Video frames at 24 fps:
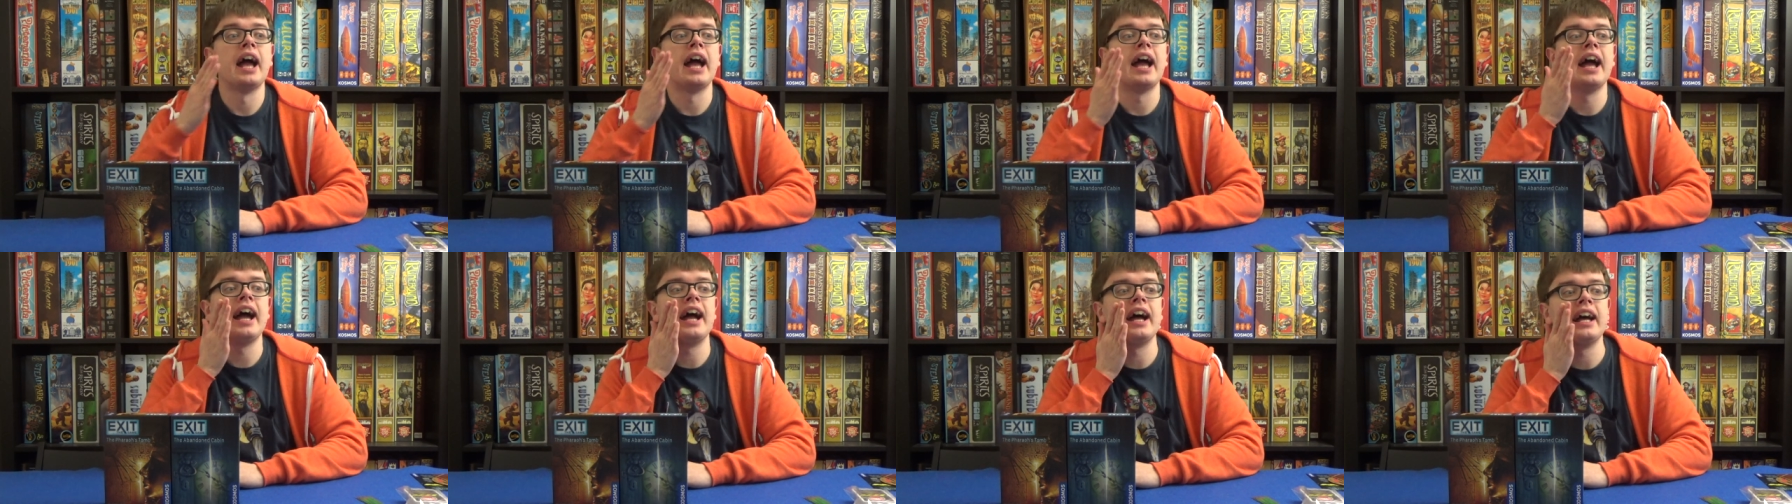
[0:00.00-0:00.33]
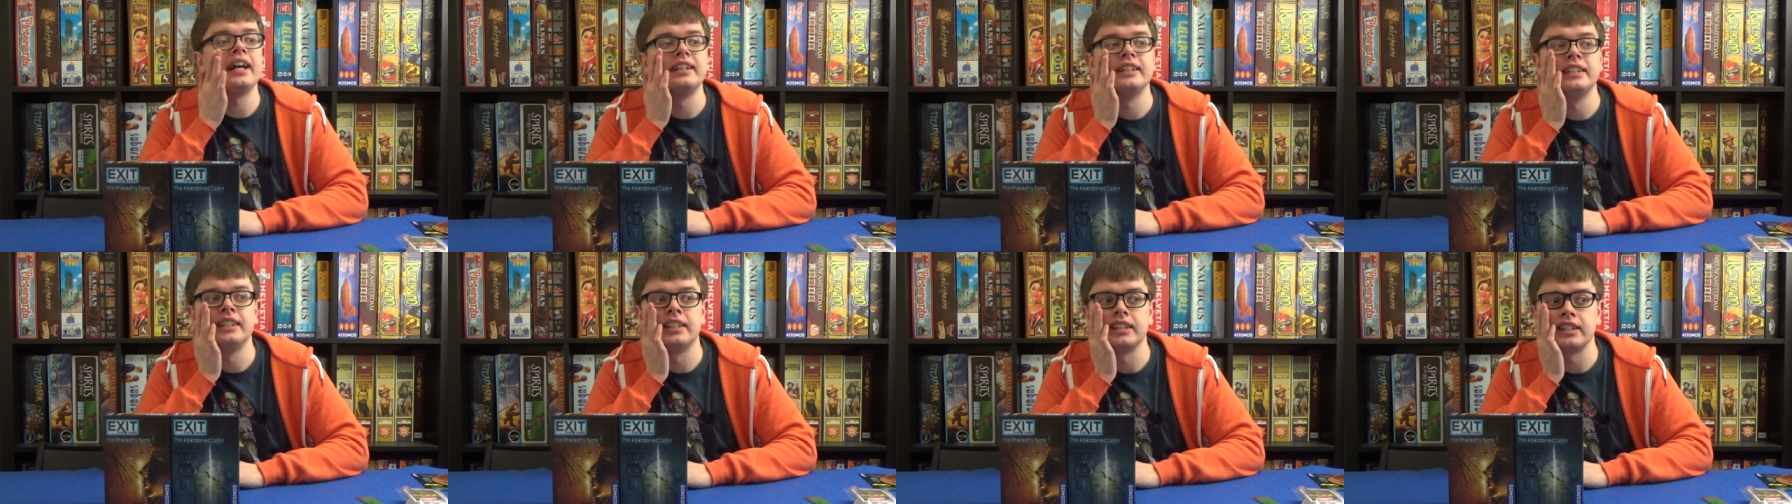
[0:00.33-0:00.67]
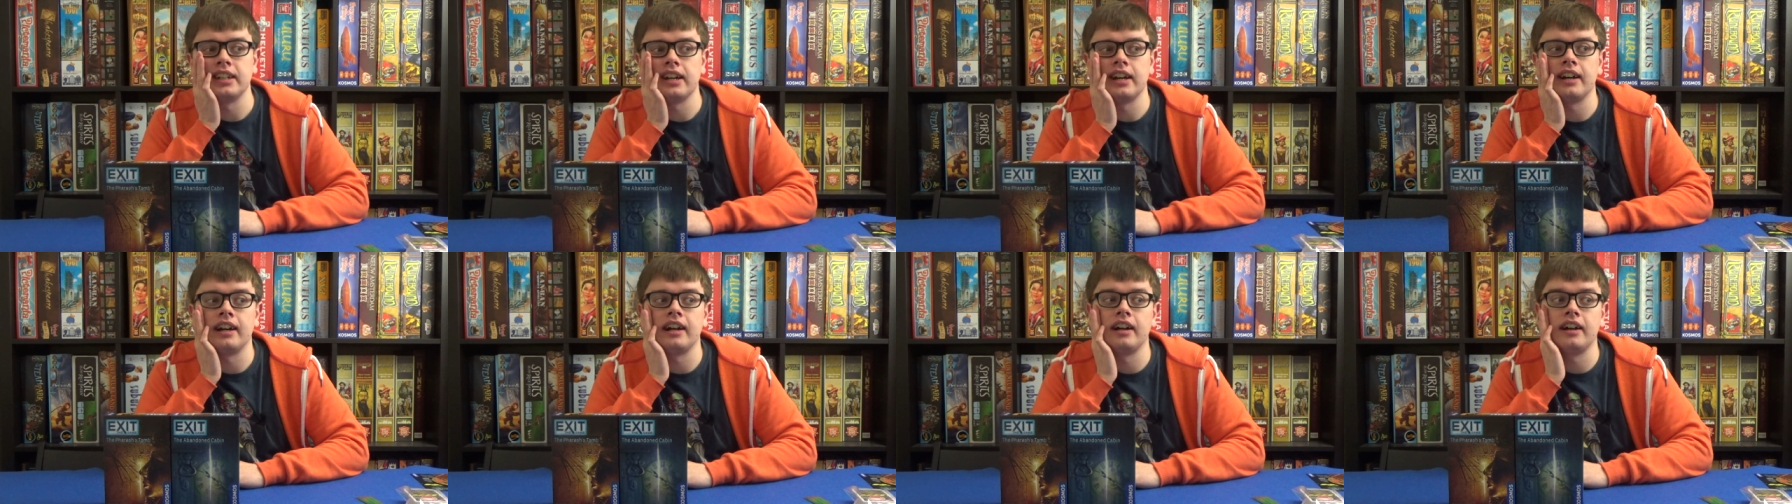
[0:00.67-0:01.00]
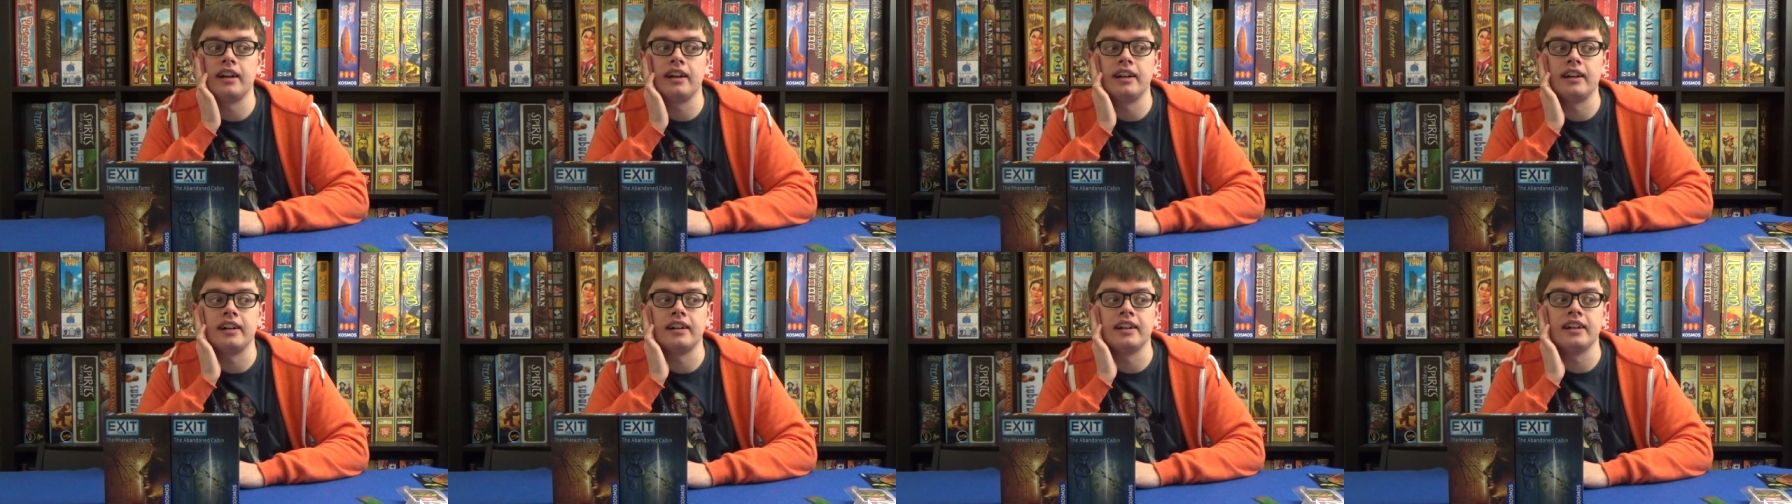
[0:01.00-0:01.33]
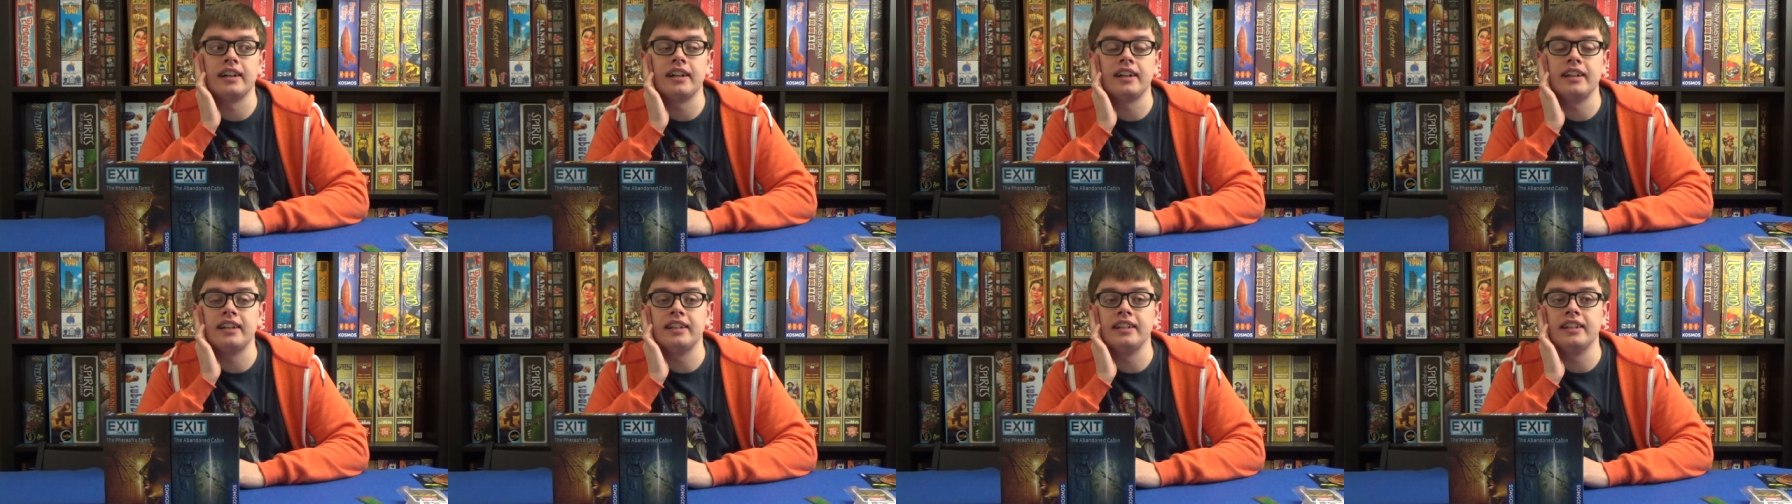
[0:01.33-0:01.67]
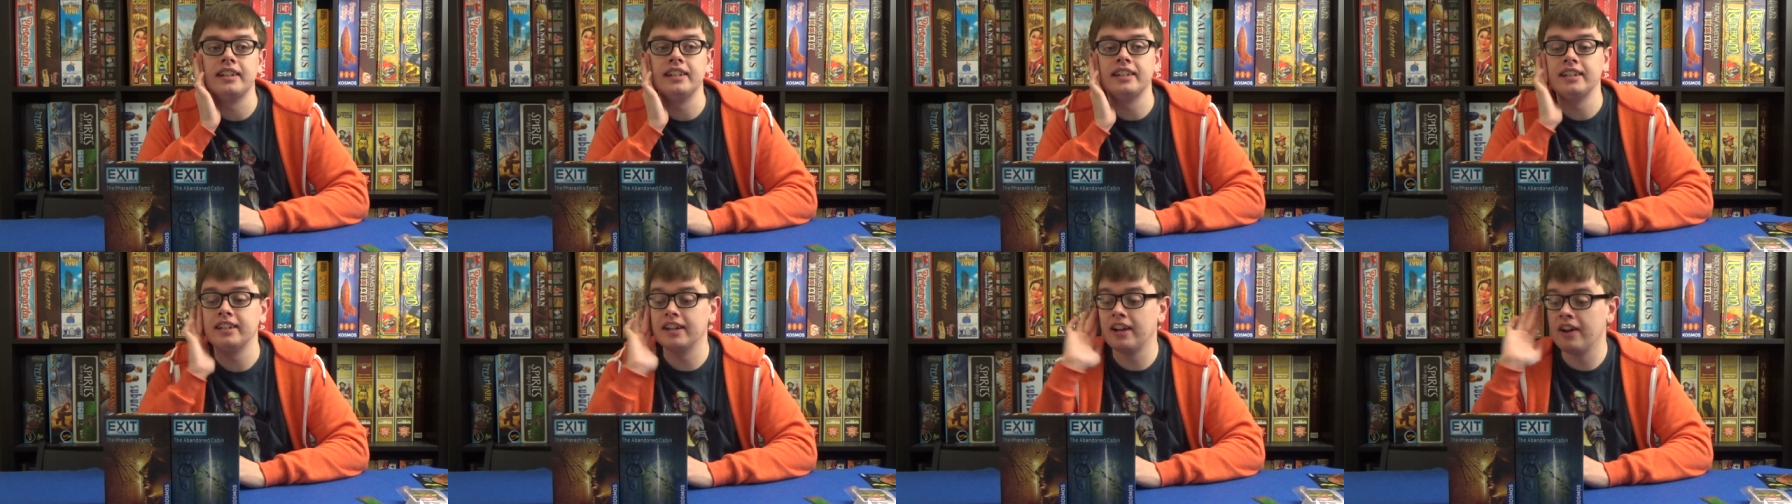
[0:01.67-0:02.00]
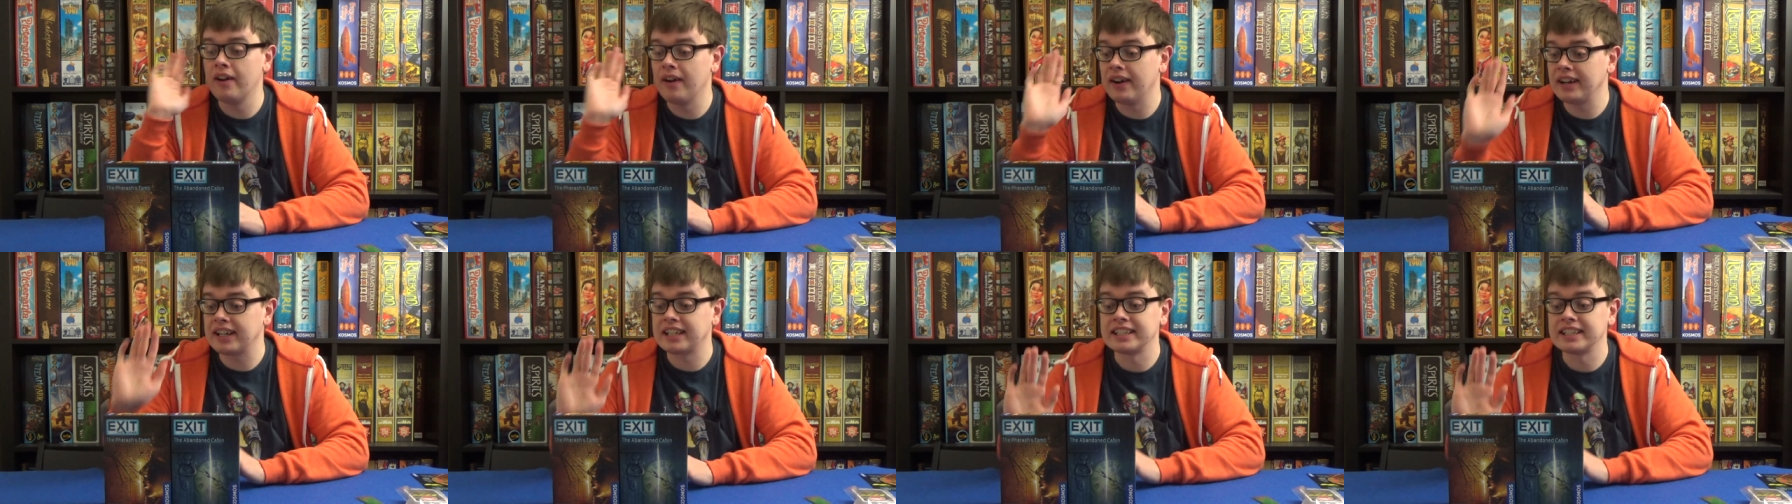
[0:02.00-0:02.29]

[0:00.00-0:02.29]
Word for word: and I